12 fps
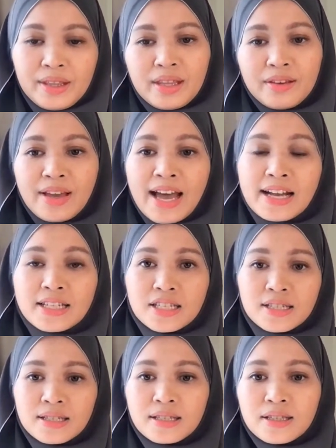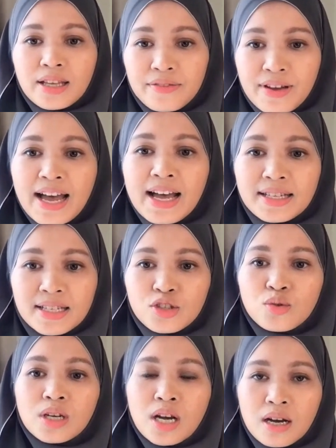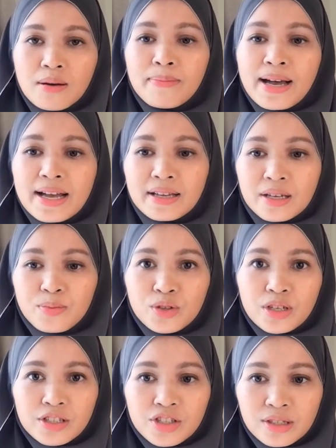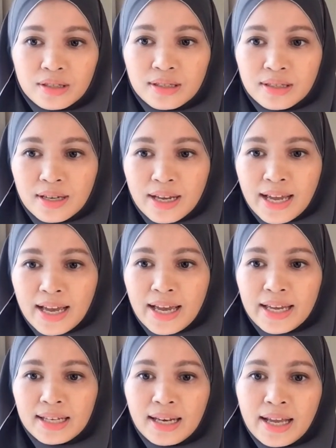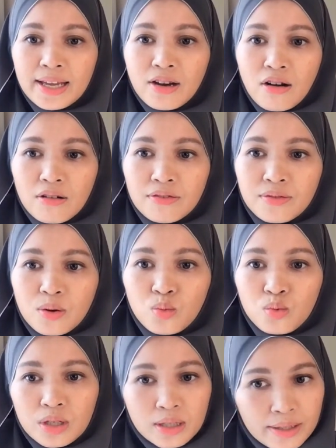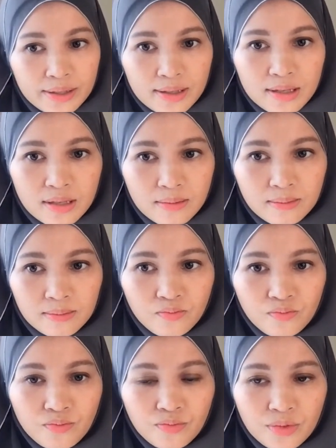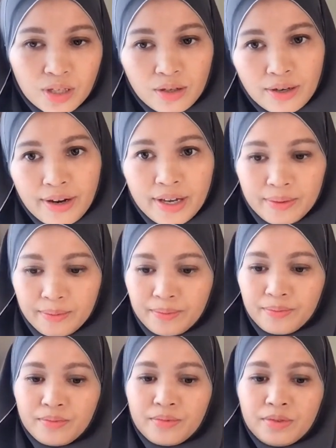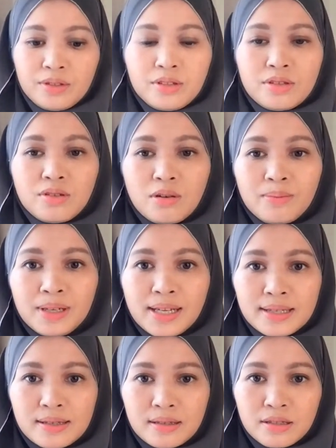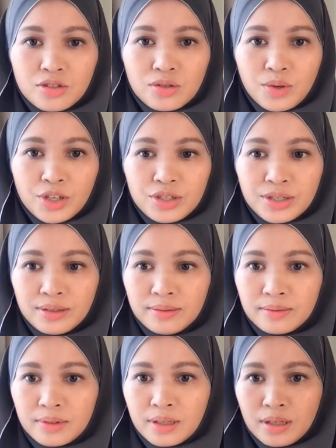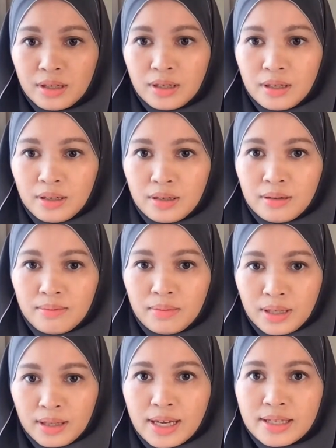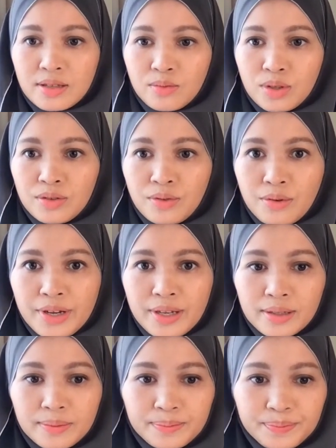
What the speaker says: They've had to cut back production and lay off workers. All right? It's not a pleasant situation, but that's the word for it.